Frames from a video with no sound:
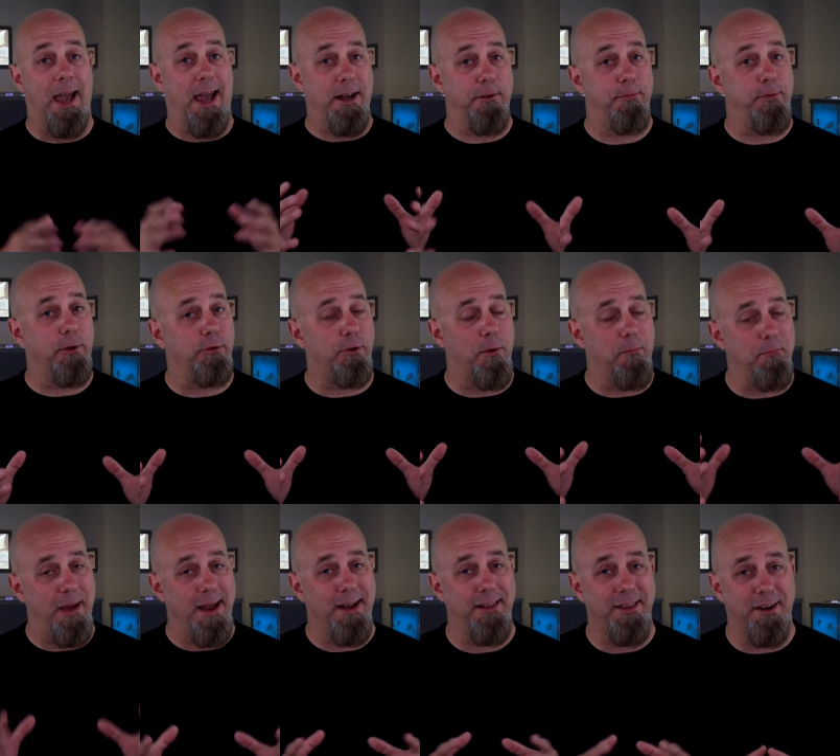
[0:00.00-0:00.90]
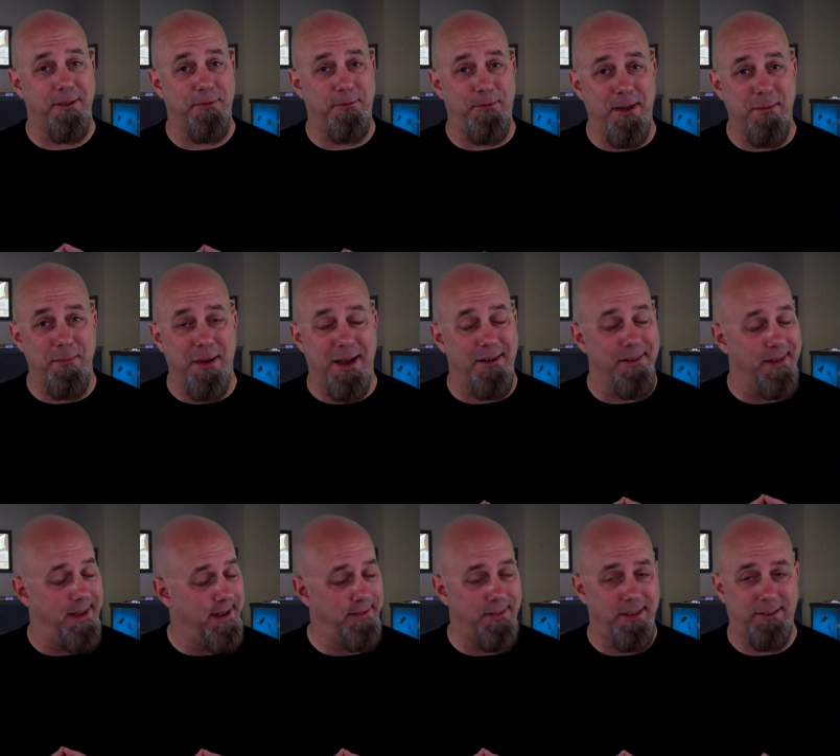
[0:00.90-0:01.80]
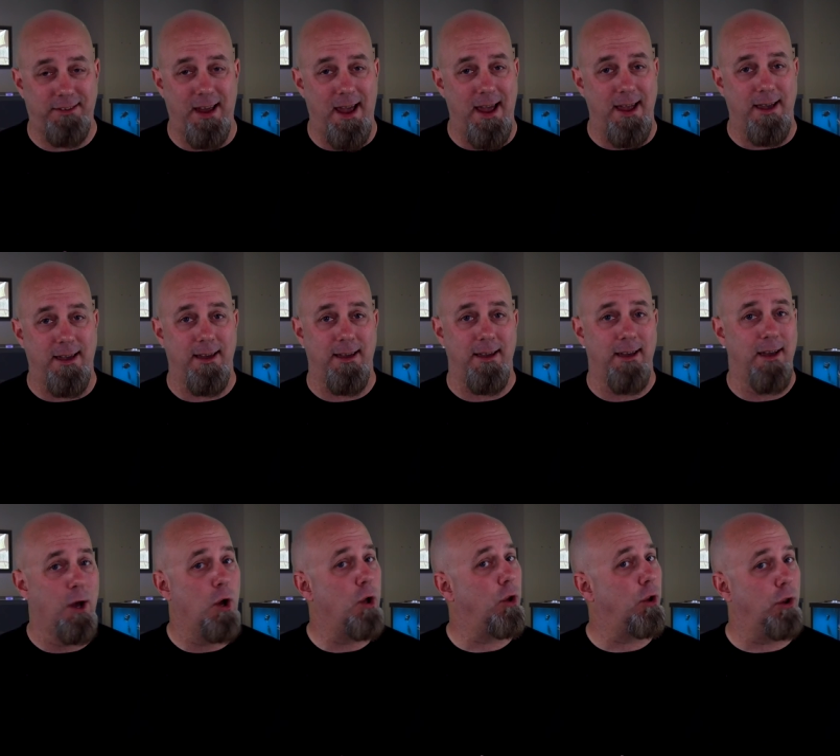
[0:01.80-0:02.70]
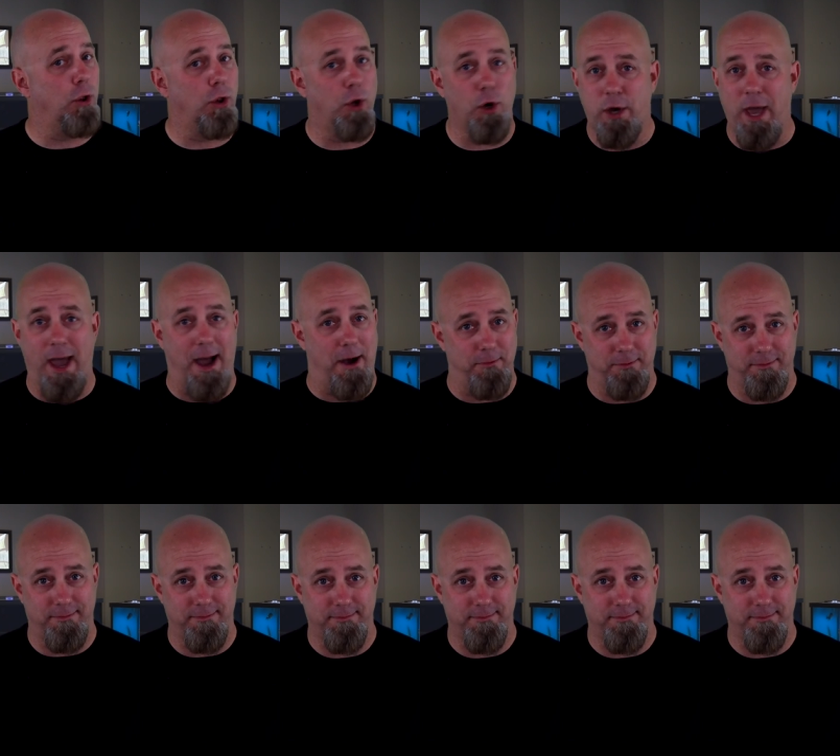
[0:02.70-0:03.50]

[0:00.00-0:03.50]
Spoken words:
And if there's a male and a female in the tank, look out!